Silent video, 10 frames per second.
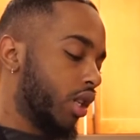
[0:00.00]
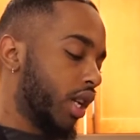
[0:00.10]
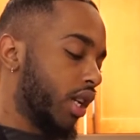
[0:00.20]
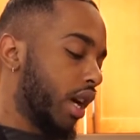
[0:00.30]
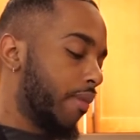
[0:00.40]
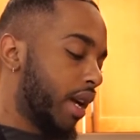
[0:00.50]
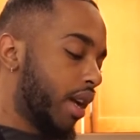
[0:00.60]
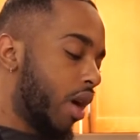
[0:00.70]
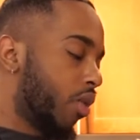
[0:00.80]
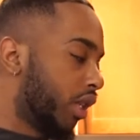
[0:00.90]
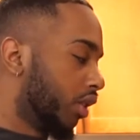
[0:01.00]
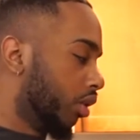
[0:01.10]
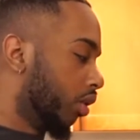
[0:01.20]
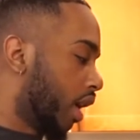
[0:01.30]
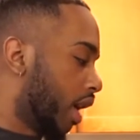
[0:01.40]
yeah, I might, I wanted to
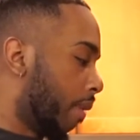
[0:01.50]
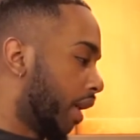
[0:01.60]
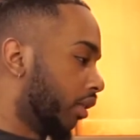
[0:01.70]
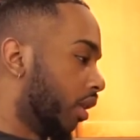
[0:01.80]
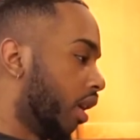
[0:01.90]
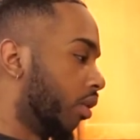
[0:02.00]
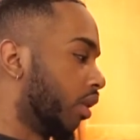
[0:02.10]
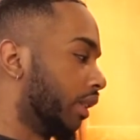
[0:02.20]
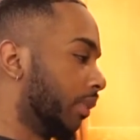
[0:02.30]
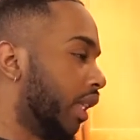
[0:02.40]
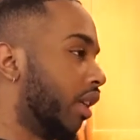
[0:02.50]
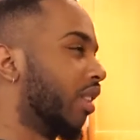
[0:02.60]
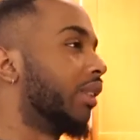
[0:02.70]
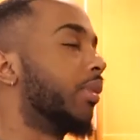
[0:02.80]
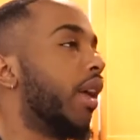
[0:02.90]
do that. I might do that on Christmas day.
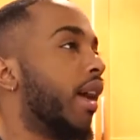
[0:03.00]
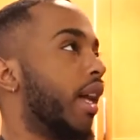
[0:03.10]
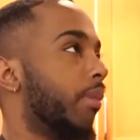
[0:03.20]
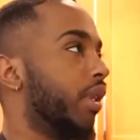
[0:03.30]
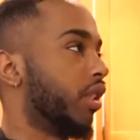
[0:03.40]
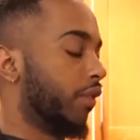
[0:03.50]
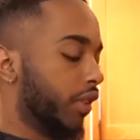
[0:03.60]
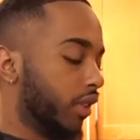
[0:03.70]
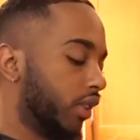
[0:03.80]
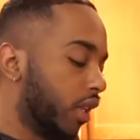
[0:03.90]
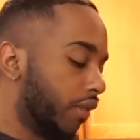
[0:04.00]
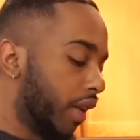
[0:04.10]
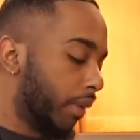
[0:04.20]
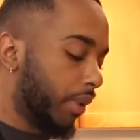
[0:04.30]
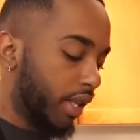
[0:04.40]
Christmas day, I got a bunch of fun stuff
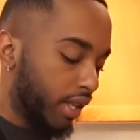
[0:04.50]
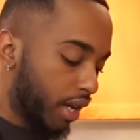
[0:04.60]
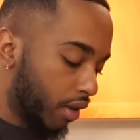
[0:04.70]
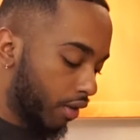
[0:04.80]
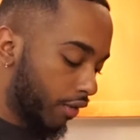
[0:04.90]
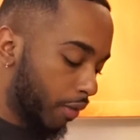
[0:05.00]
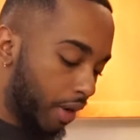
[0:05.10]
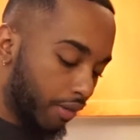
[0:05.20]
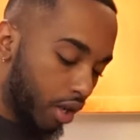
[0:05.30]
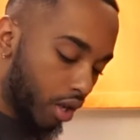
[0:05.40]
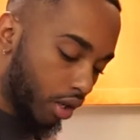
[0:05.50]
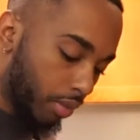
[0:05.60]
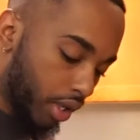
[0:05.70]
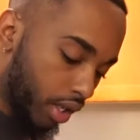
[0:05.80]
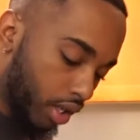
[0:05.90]
like planned out for my
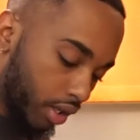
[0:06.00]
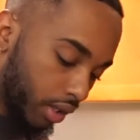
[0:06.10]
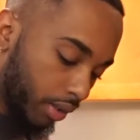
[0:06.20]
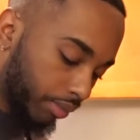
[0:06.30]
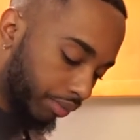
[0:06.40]
vlog, but um,